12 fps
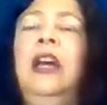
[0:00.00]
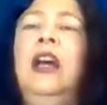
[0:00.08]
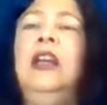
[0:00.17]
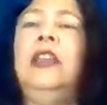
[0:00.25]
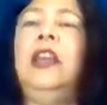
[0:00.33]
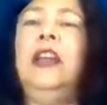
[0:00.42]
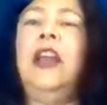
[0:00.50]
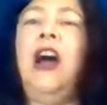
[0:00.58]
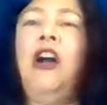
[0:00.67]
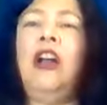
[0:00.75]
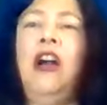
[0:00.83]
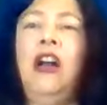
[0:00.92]
The
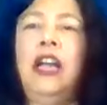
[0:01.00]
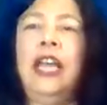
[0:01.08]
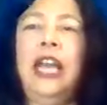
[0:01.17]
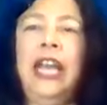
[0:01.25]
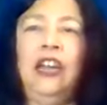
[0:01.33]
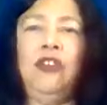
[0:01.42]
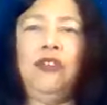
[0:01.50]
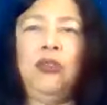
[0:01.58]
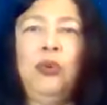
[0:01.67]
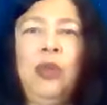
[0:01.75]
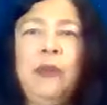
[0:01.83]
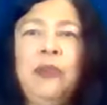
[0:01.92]
Naga king
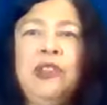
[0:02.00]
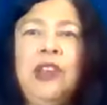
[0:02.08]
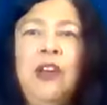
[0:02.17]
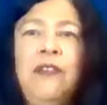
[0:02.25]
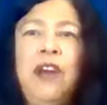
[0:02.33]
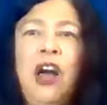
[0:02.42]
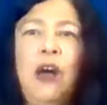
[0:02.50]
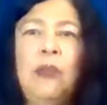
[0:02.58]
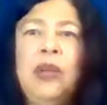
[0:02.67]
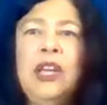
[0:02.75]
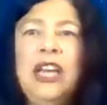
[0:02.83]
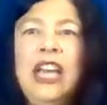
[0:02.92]
drew himself up.
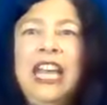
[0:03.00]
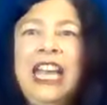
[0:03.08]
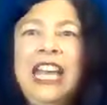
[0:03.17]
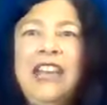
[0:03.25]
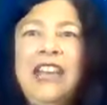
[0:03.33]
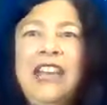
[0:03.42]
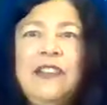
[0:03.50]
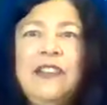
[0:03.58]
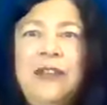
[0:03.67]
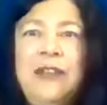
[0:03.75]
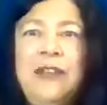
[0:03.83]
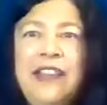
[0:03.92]
His
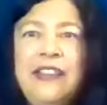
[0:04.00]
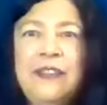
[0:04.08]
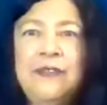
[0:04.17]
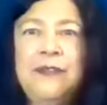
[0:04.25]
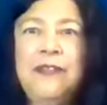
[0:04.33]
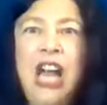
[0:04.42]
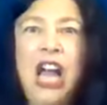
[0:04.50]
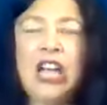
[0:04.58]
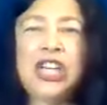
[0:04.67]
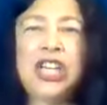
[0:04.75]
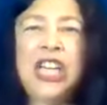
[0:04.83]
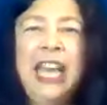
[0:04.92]
face
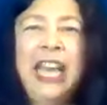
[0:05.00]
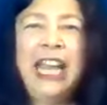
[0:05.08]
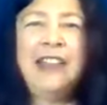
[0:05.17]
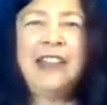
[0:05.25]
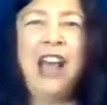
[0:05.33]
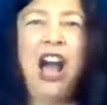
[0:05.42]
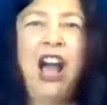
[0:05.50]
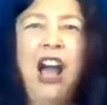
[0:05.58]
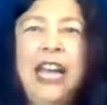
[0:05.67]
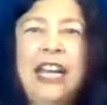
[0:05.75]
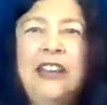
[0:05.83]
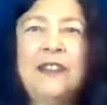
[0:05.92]
flushed, his
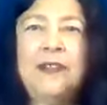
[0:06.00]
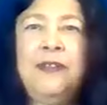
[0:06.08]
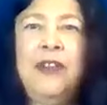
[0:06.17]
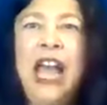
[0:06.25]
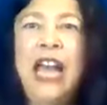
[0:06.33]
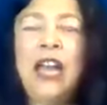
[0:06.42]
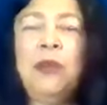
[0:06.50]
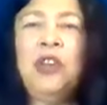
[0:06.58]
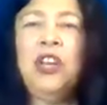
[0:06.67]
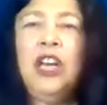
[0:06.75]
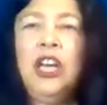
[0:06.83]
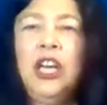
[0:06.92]
eyes flamed.
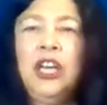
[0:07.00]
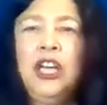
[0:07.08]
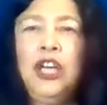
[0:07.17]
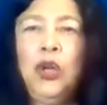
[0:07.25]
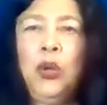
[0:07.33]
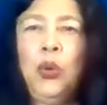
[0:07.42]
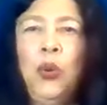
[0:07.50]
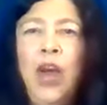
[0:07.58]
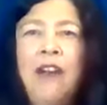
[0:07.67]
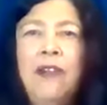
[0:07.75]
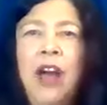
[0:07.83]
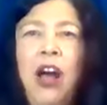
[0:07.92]
You
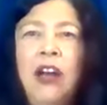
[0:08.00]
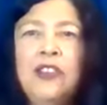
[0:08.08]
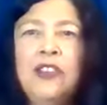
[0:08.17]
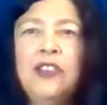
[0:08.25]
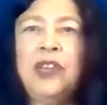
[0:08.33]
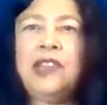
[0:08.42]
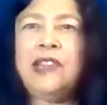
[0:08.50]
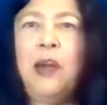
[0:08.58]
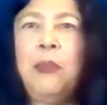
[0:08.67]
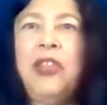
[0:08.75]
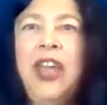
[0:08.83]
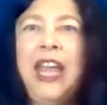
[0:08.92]
have asked for
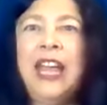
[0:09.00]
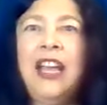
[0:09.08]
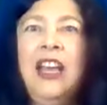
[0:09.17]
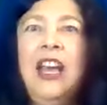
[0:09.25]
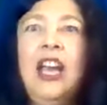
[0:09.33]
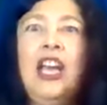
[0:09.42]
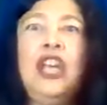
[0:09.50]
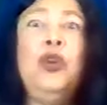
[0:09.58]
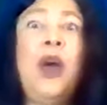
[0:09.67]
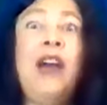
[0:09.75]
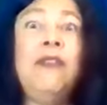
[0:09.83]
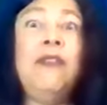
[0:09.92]
something
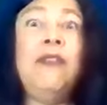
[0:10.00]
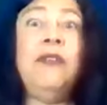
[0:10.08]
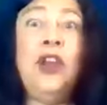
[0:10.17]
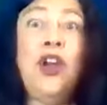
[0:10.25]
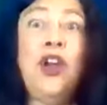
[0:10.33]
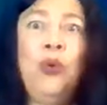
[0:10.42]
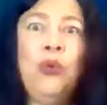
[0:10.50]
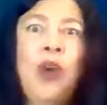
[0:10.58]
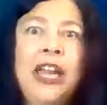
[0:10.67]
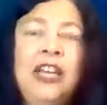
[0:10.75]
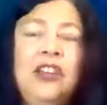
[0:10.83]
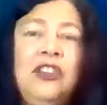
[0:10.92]
you have no
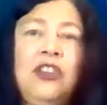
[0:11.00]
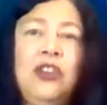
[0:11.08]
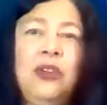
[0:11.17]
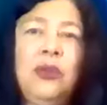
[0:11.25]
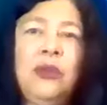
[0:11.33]
right to.